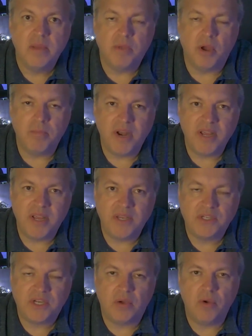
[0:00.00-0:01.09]
But many
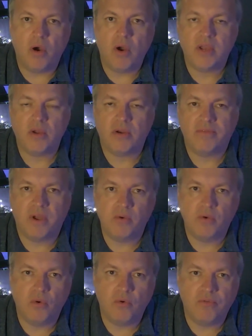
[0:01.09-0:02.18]
years ago, I got a phone
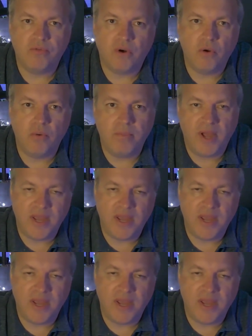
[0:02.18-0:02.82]
call from